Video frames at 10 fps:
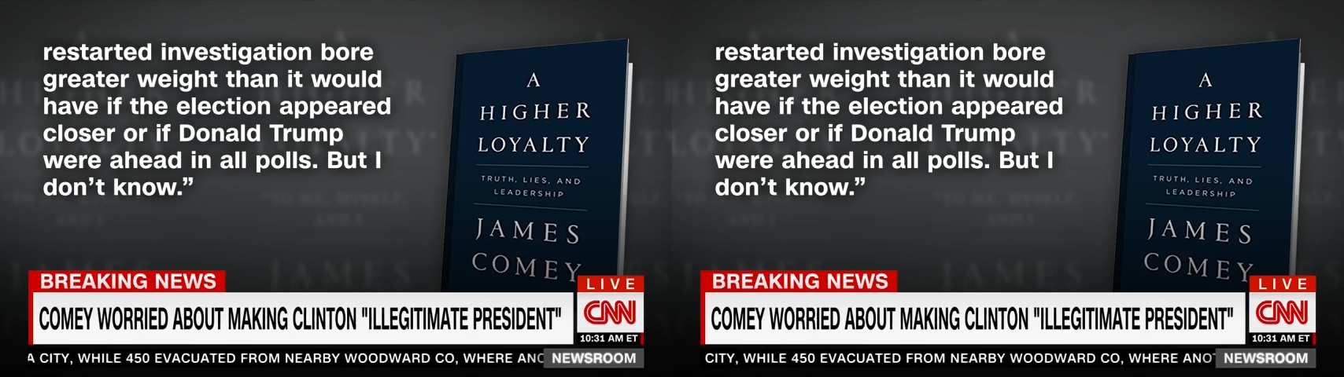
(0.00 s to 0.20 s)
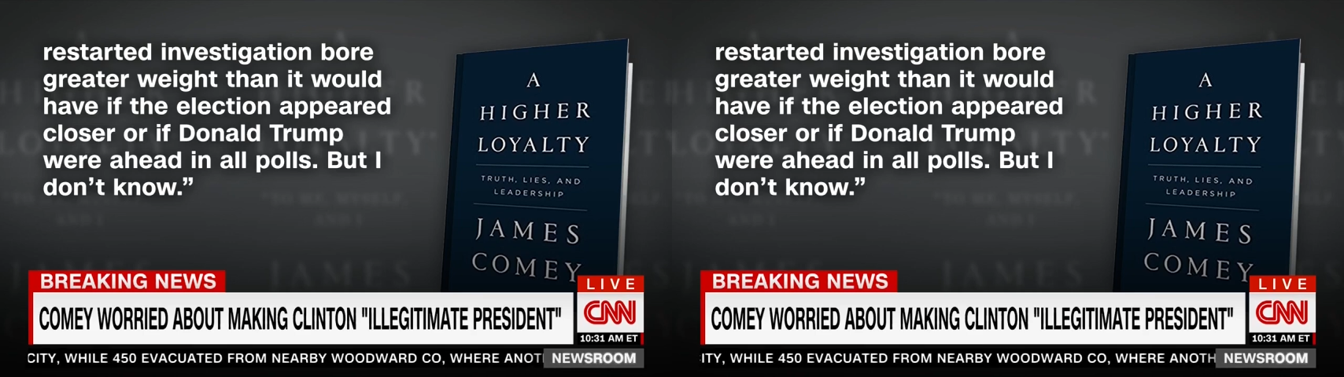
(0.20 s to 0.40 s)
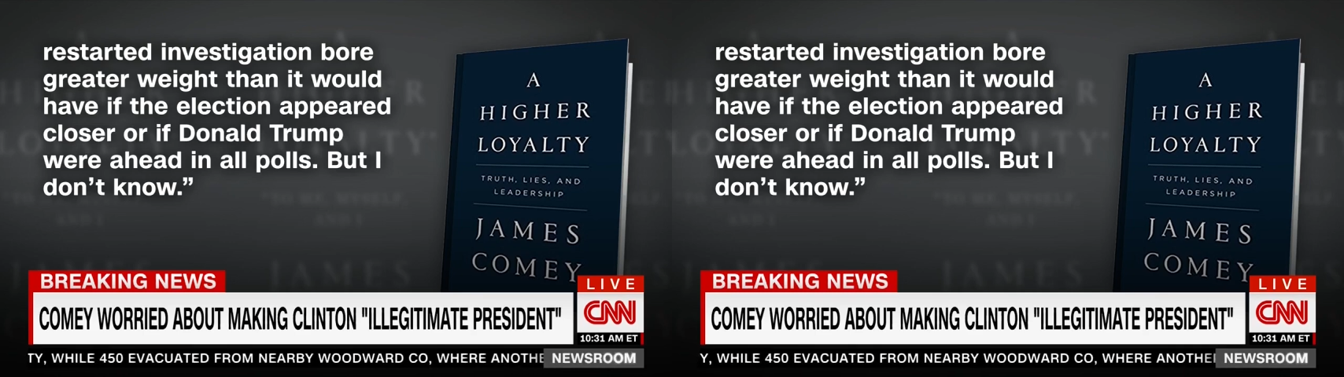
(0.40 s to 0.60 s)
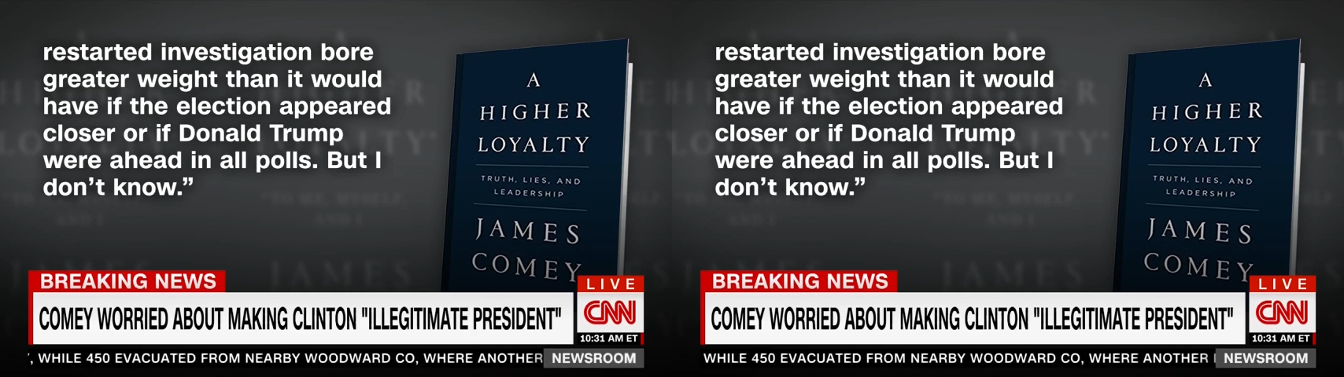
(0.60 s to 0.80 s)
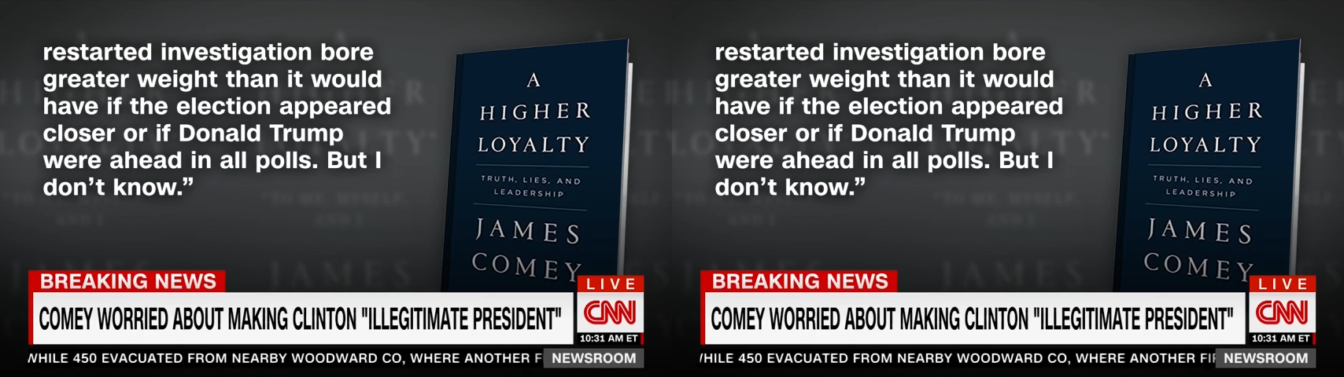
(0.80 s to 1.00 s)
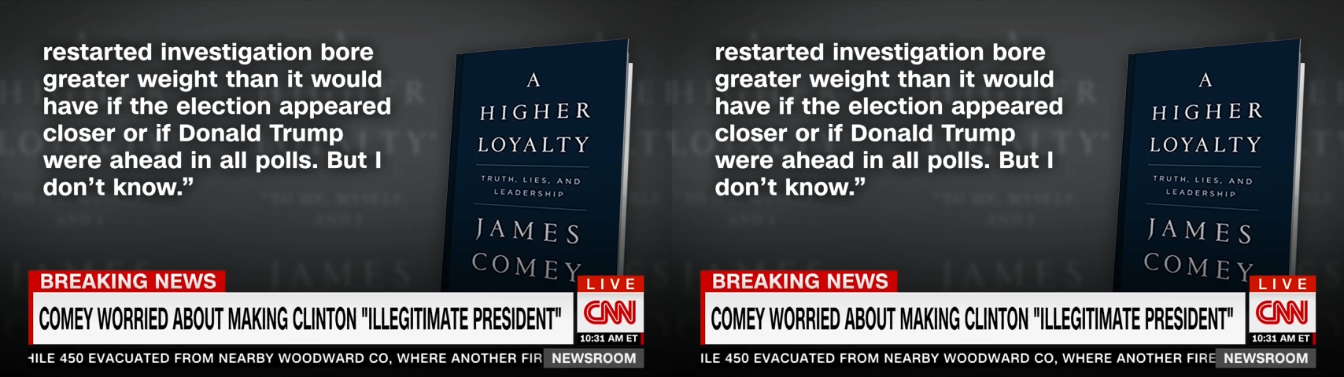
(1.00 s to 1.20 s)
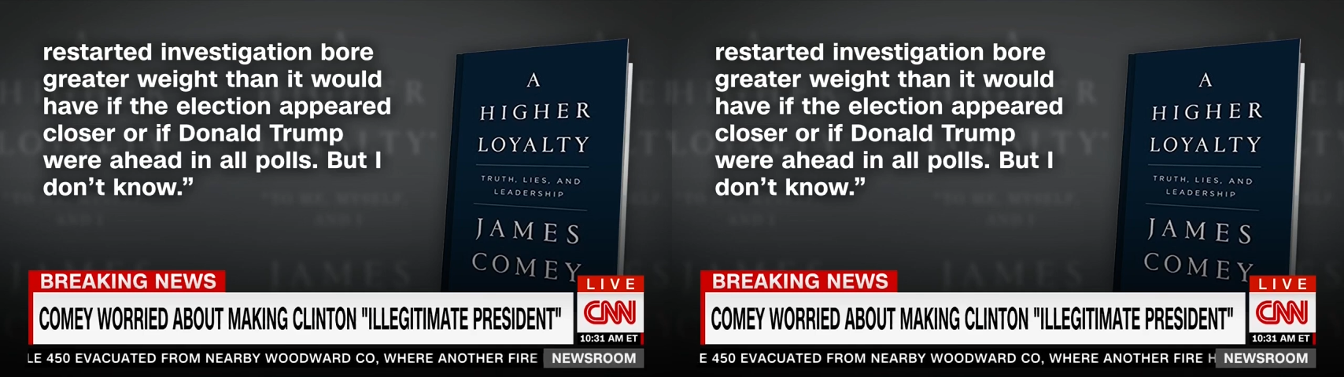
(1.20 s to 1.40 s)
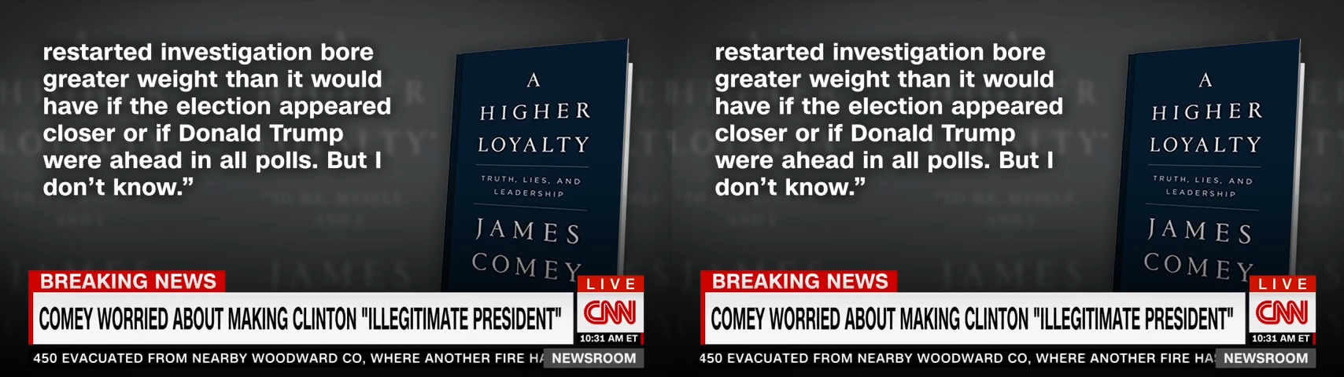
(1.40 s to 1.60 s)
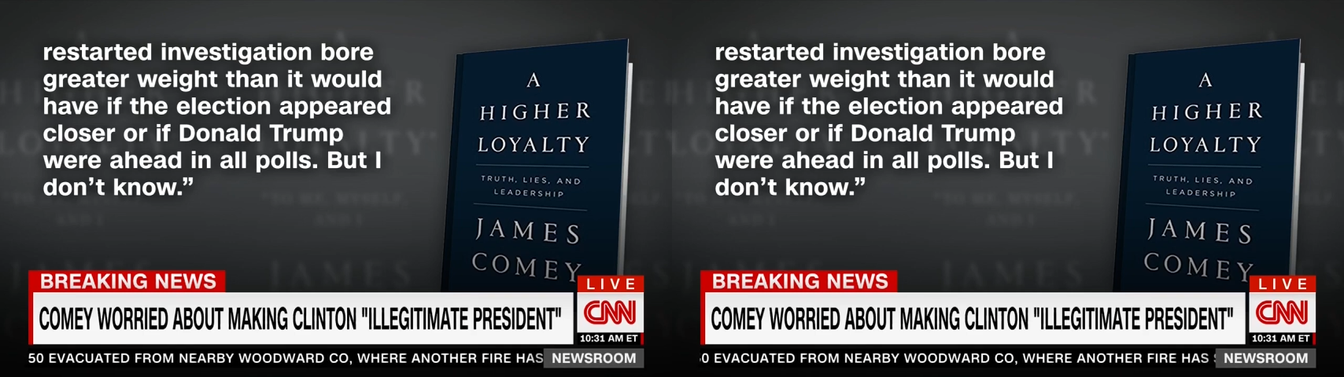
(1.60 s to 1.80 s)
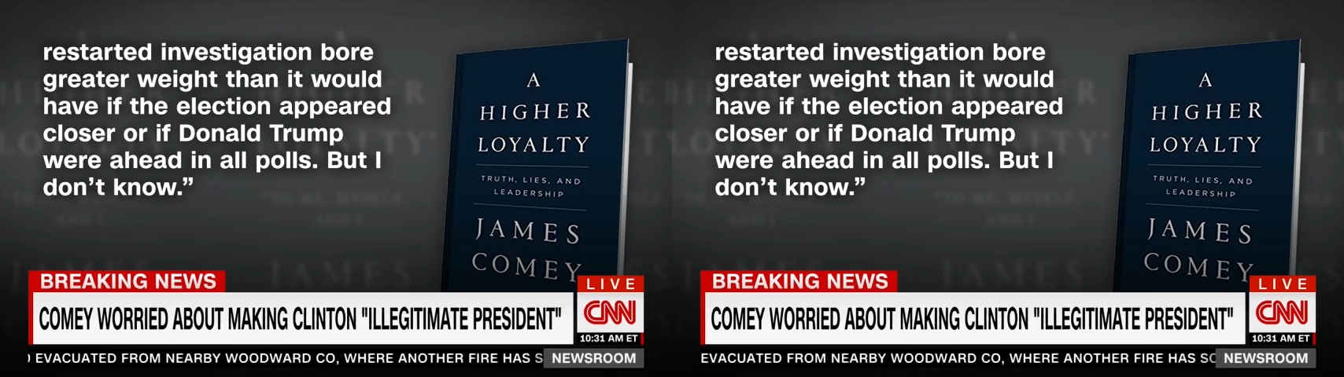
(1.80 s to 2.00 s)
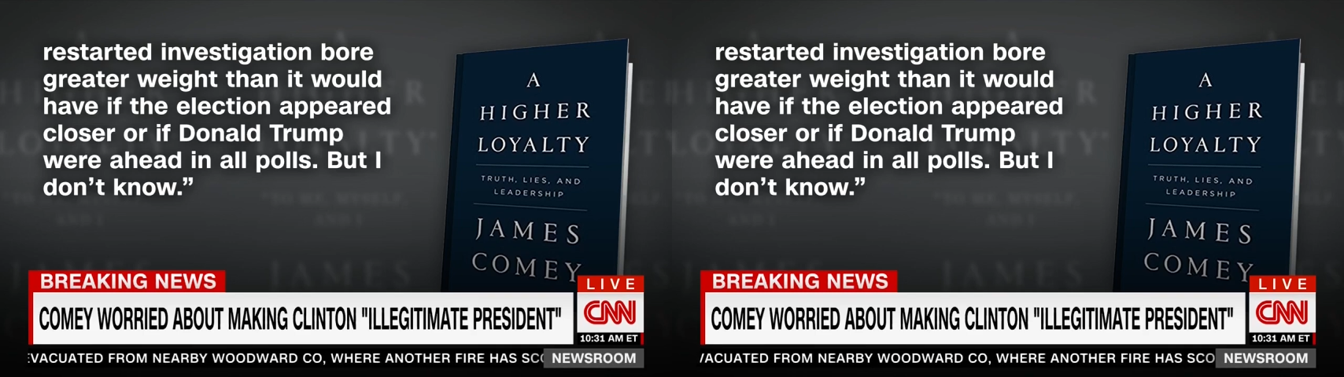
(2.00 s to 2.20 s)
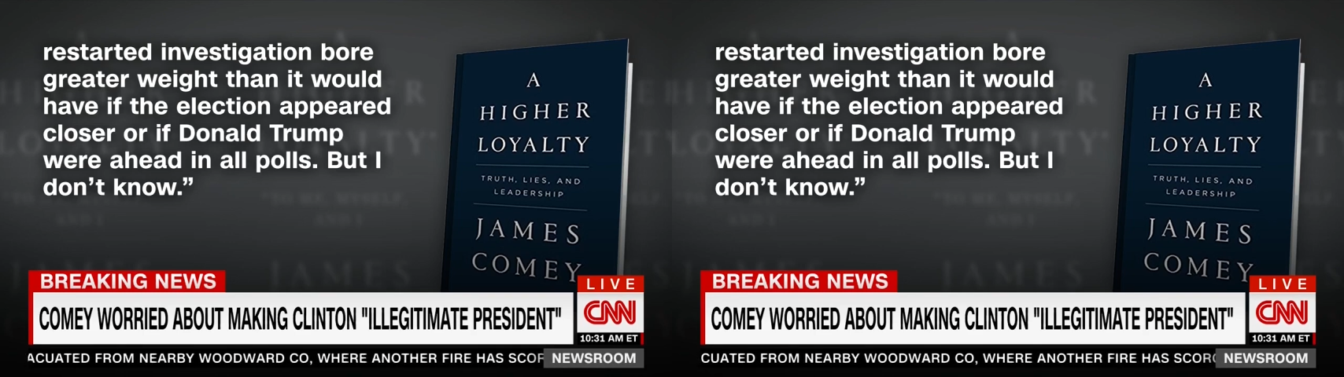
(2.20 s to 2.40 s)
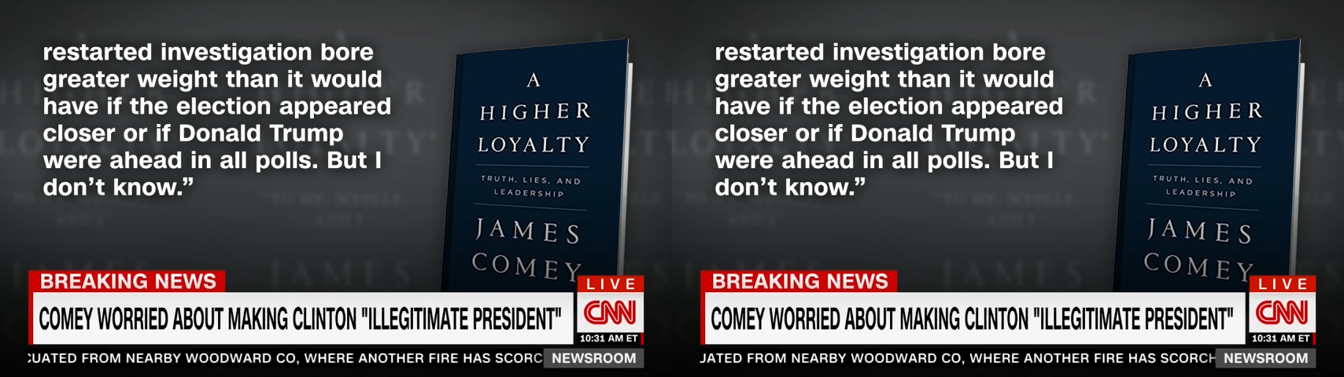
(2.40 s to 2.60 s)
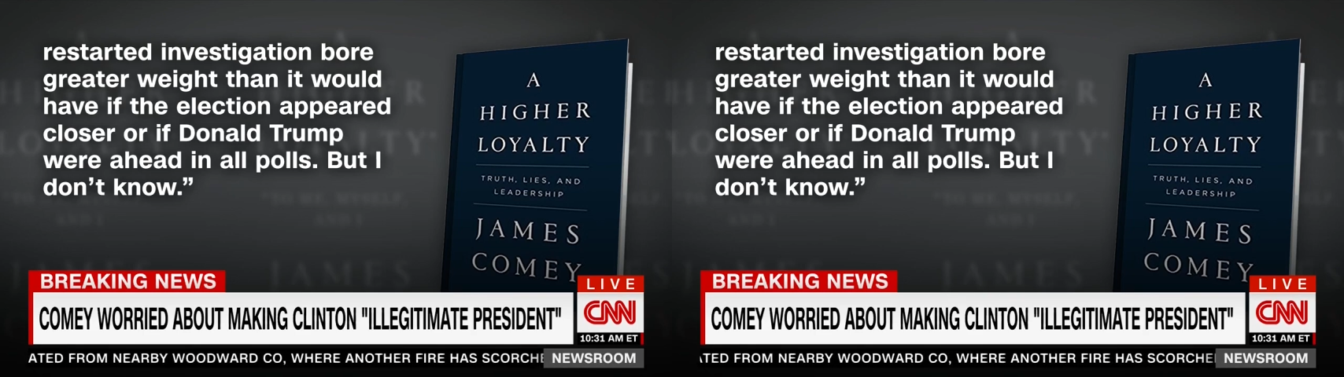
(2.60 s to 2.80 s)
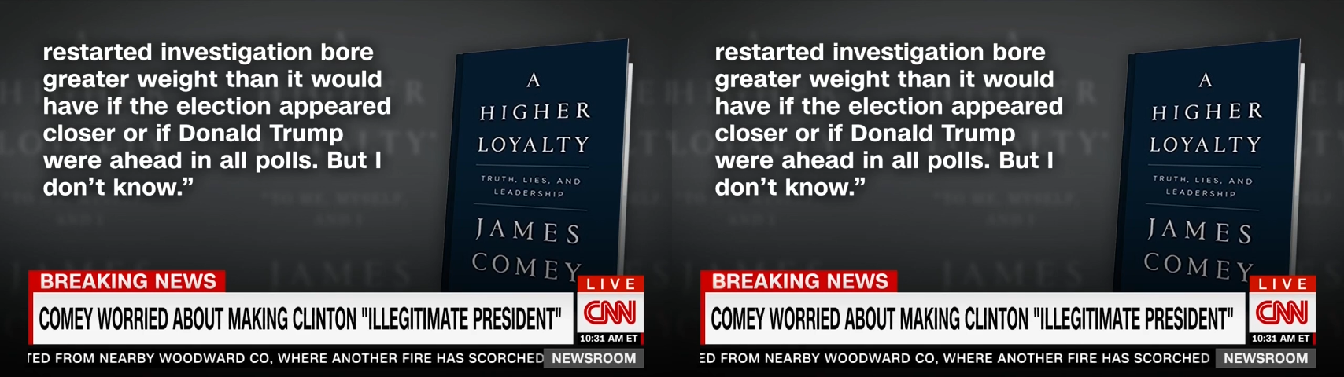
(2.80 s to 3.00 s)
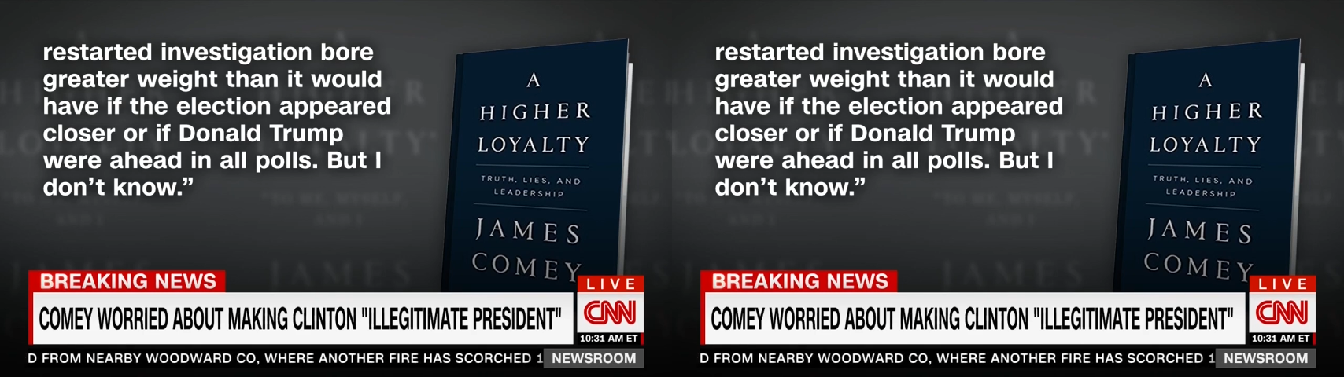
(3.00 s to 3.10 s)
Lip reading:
Nobody's mouth can be seen.